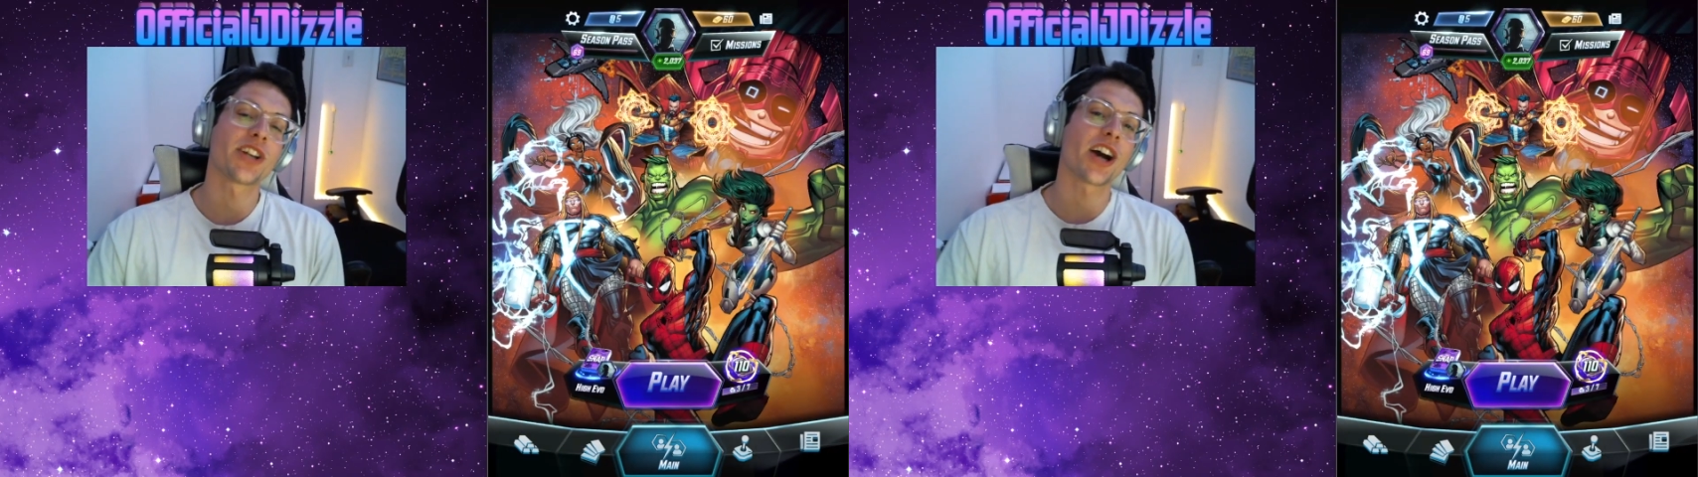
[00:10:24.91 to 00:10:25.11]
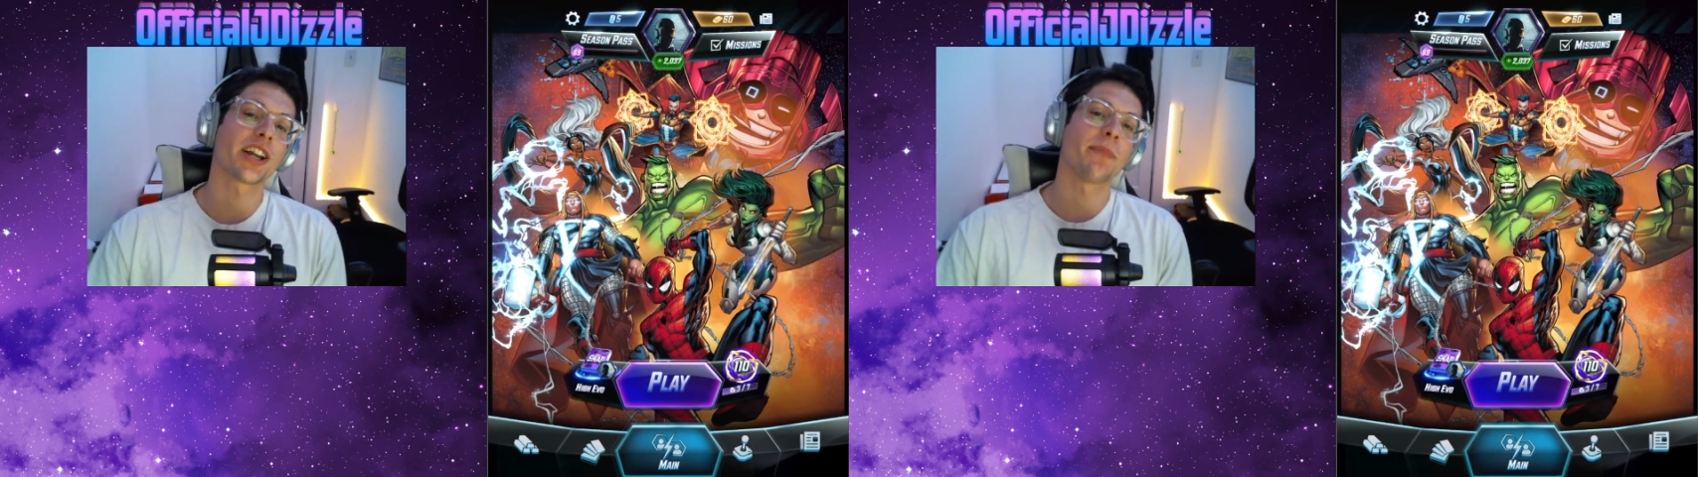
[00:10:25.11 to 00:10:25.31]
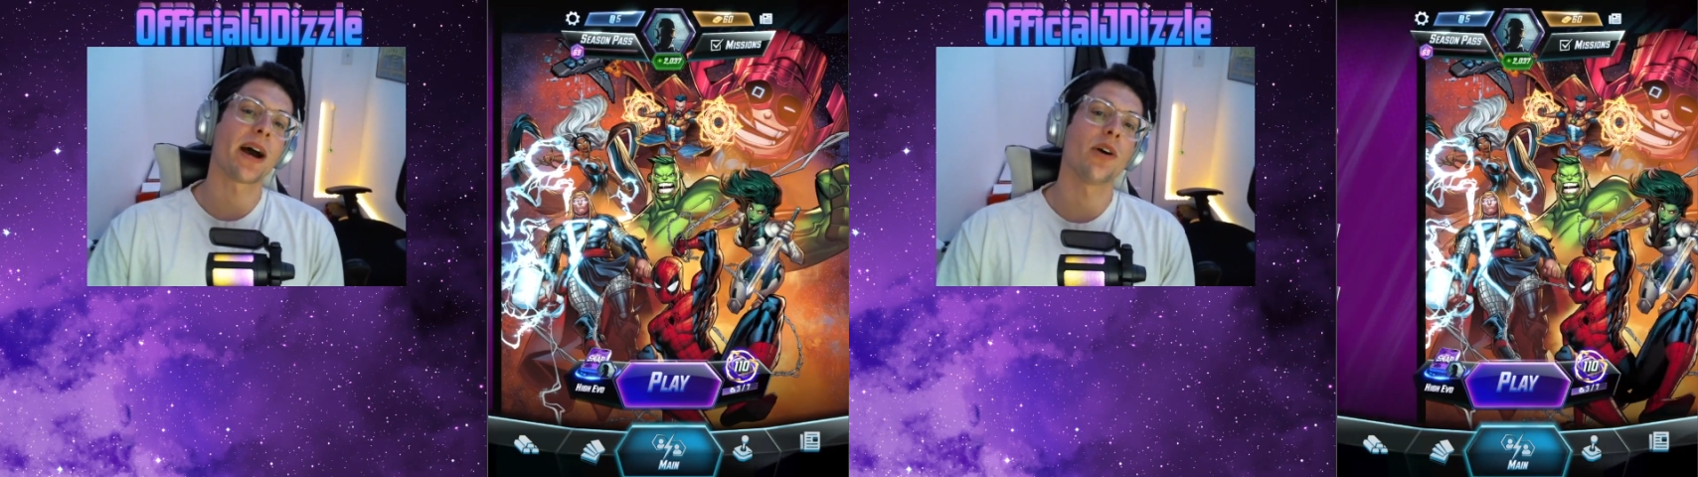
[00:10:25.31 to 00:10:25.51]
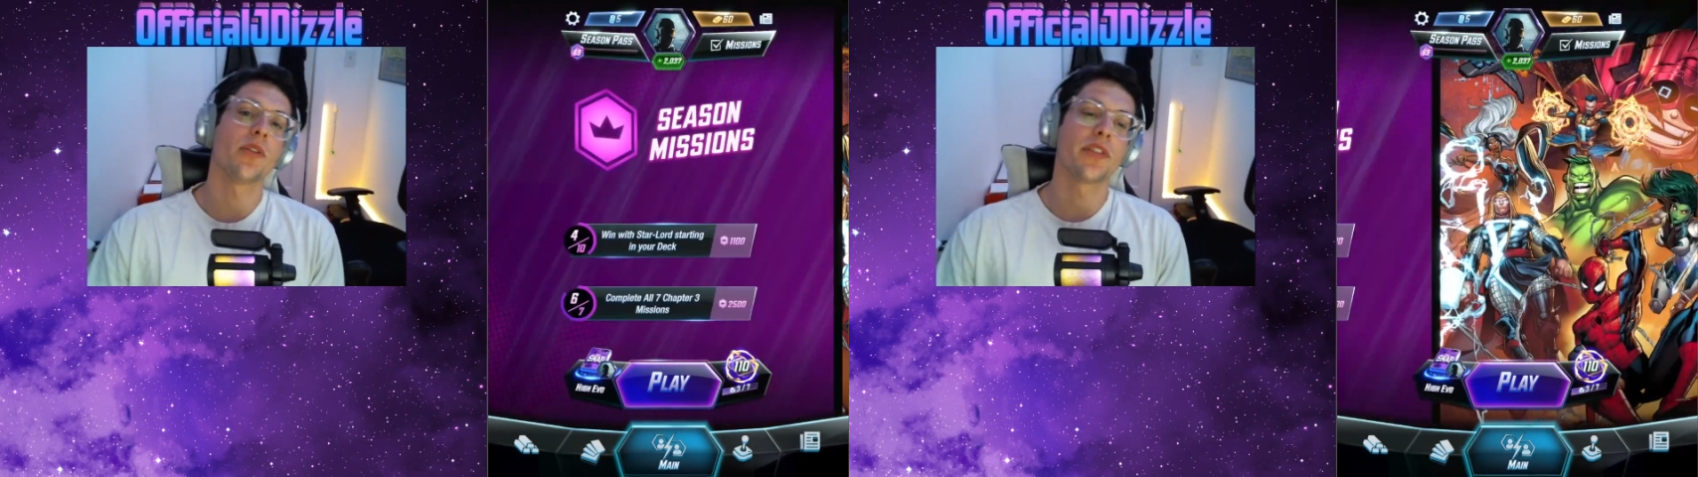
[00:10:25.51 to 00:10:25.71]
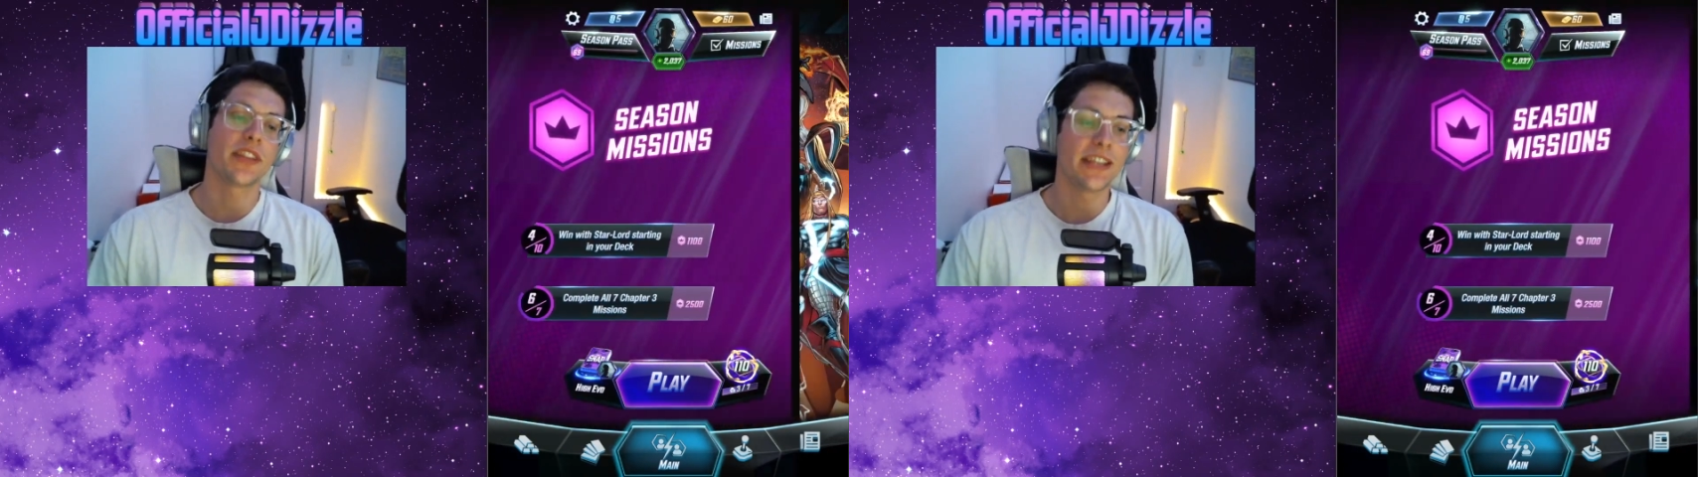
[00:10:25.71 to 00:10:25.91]
talking
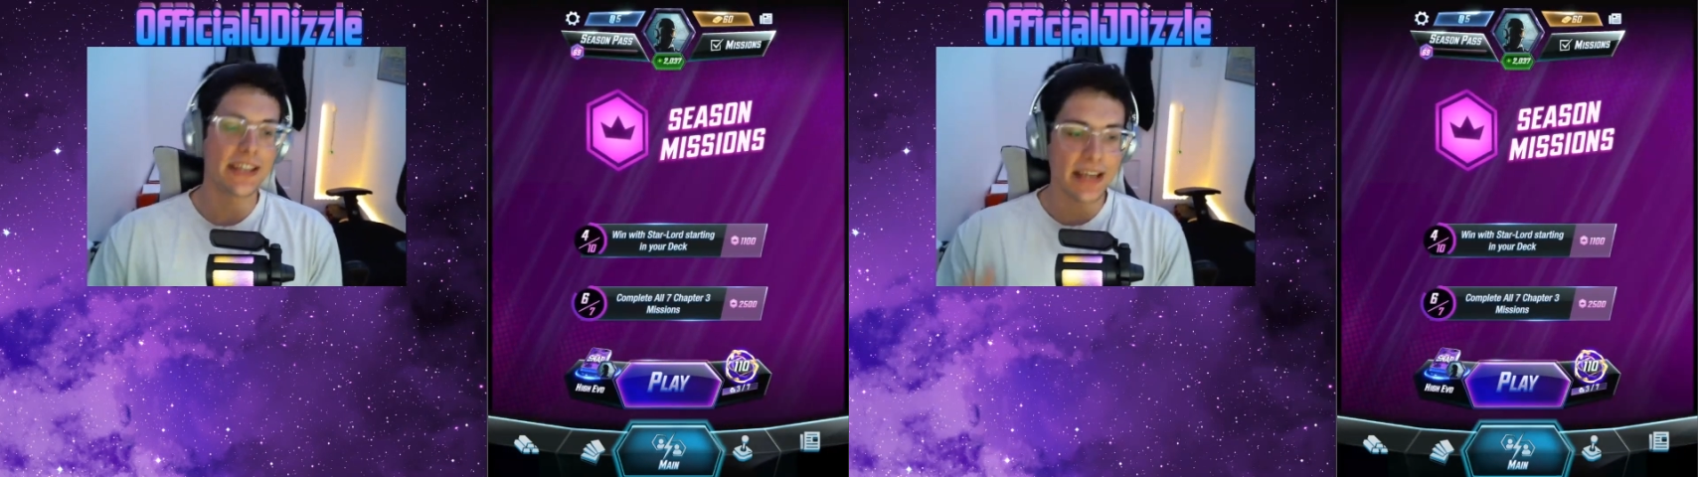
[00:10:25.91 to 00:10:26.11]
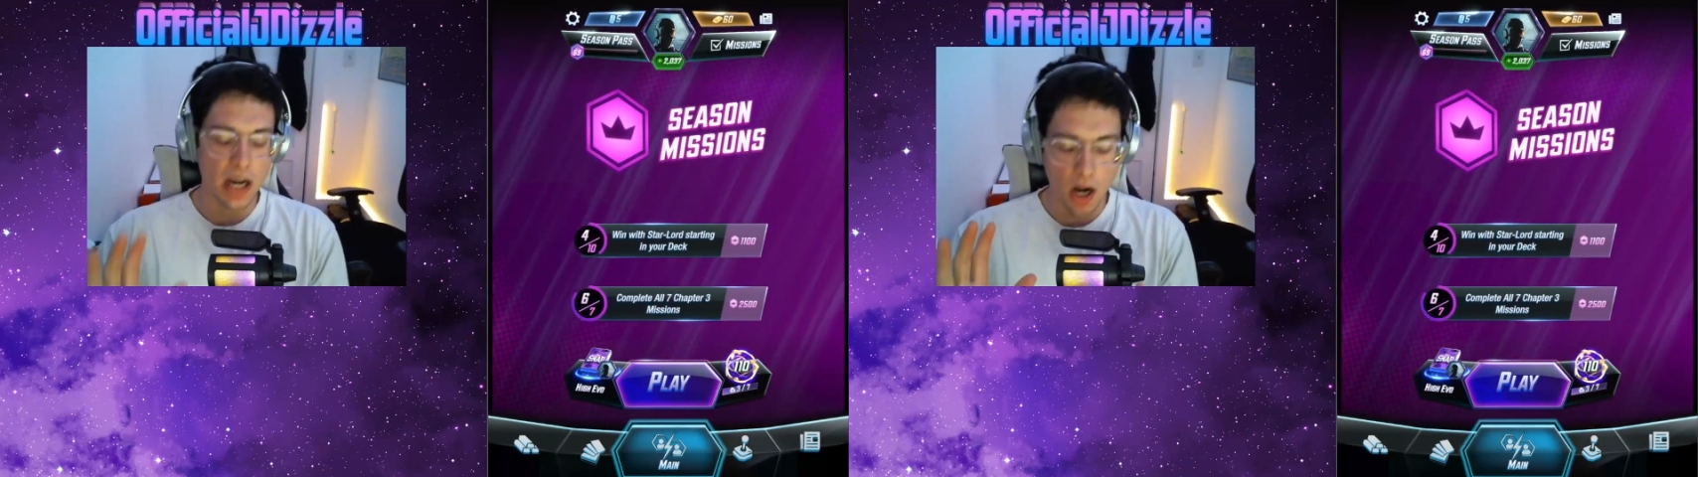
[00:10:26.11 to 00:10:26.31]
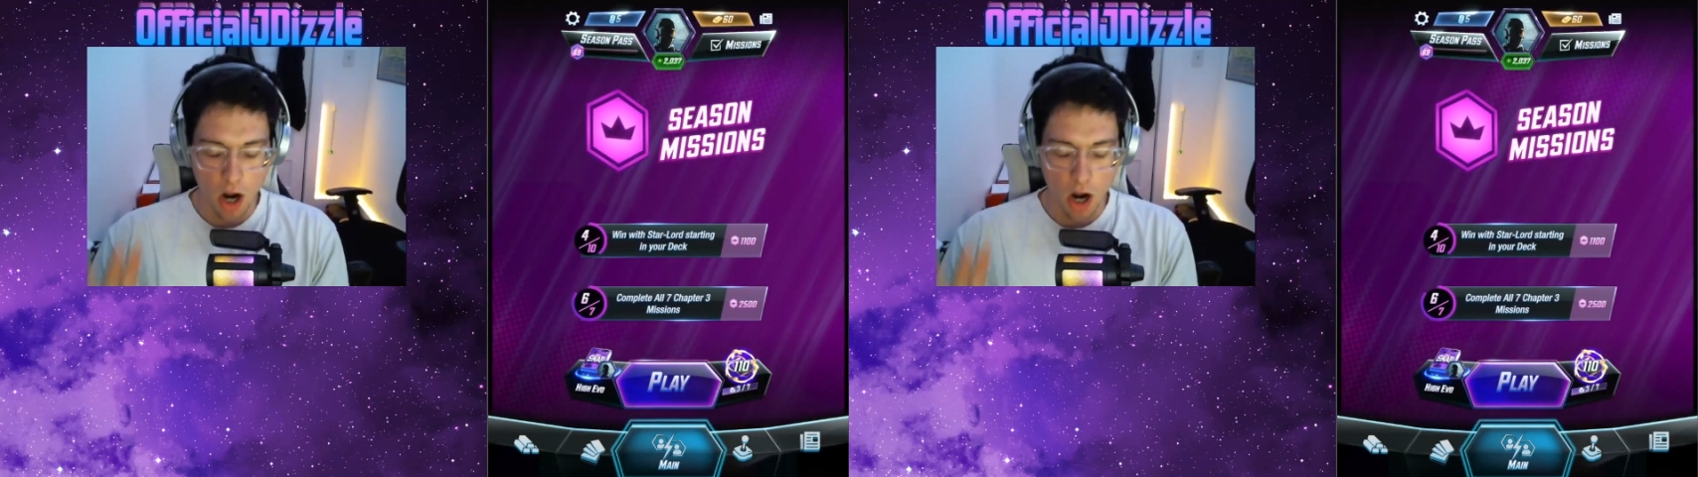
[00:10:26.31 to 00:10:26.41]
about the